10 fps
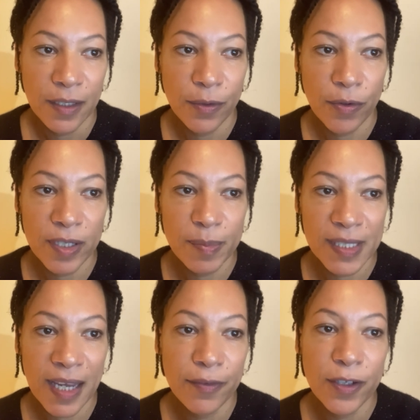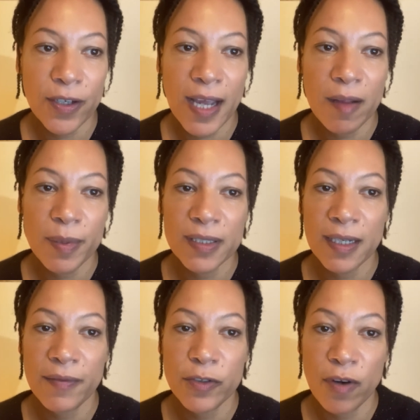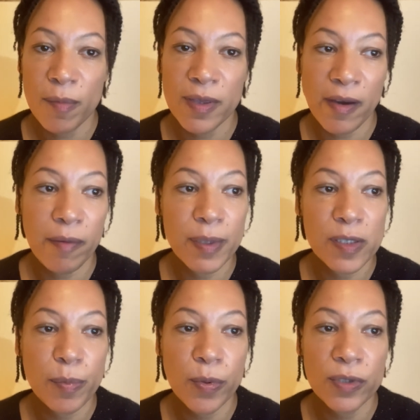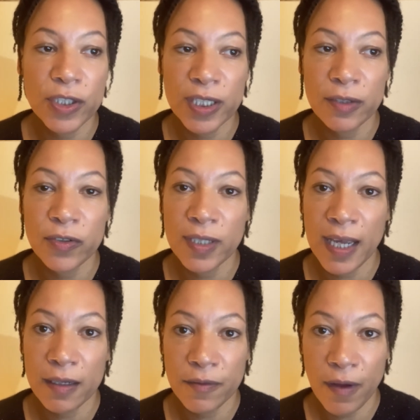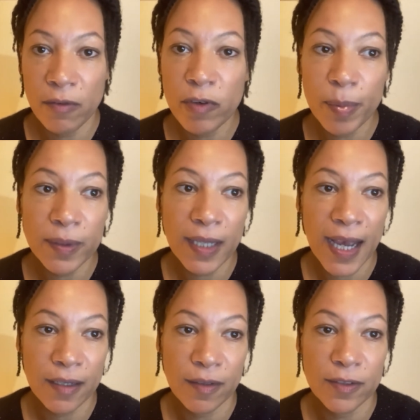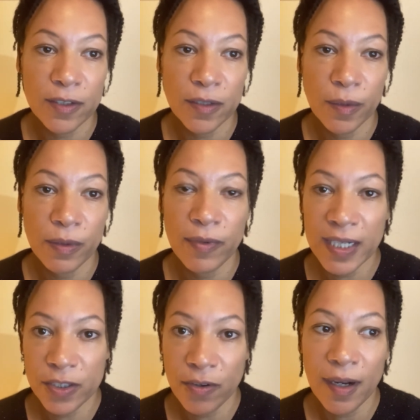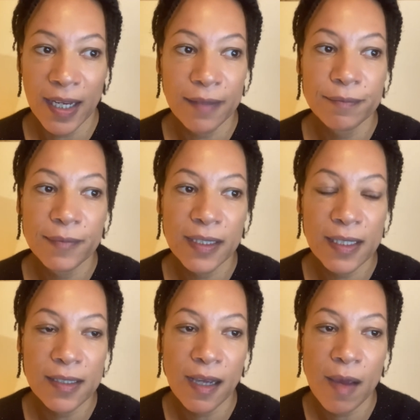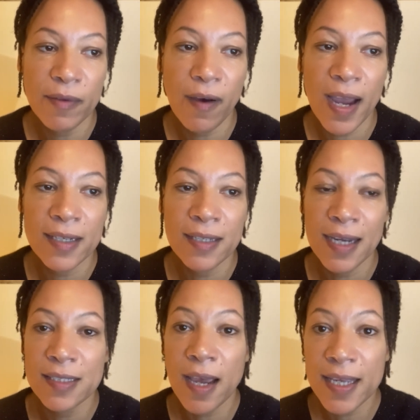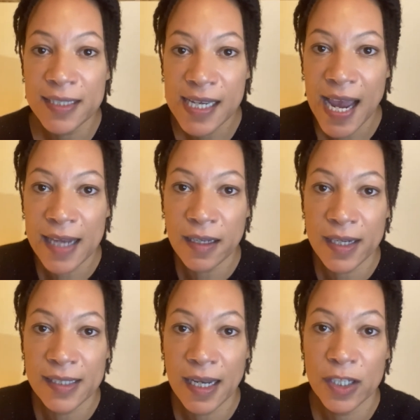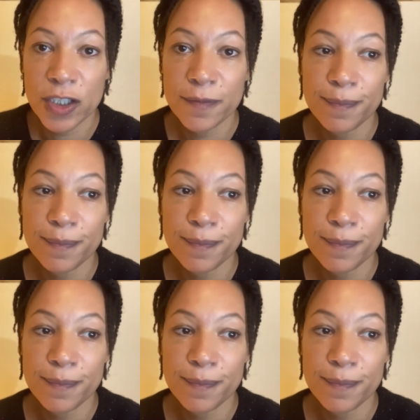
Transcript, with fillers: Your Christmas gift could help us deliver drama therapy support to children and vulnerable adults who are really struggling at this time of heightened anxiety and isolation.